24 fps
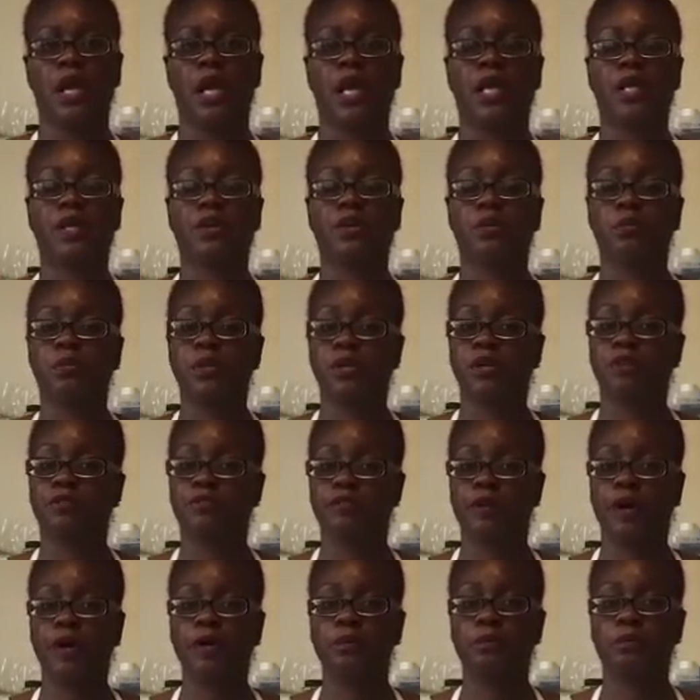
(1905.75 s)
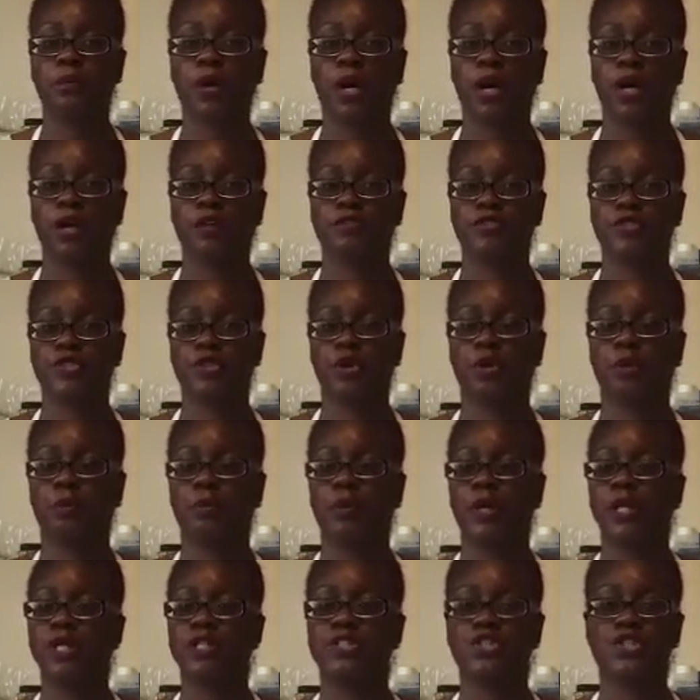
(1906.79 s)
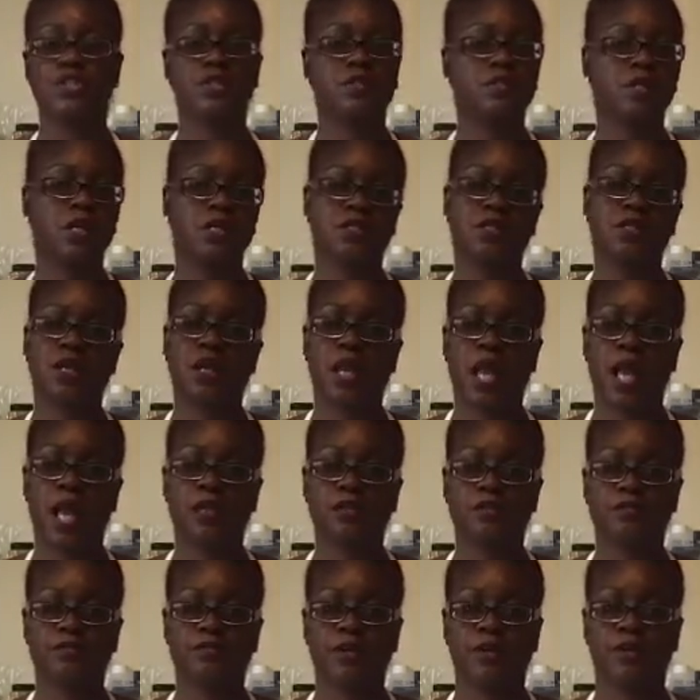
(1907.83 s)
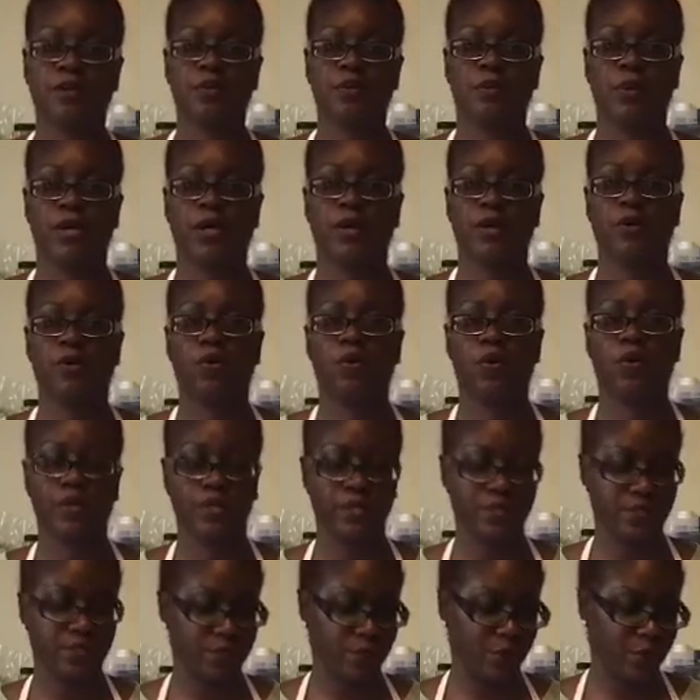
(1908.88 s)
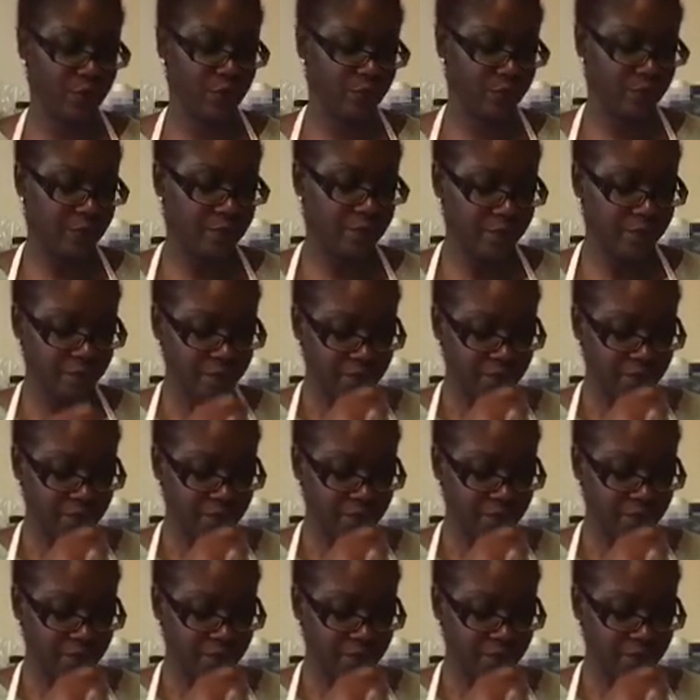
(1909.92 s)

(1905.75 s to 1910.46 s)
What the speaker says: and it'll be a firm bar of soap, but it just doesn't lather very well on its own.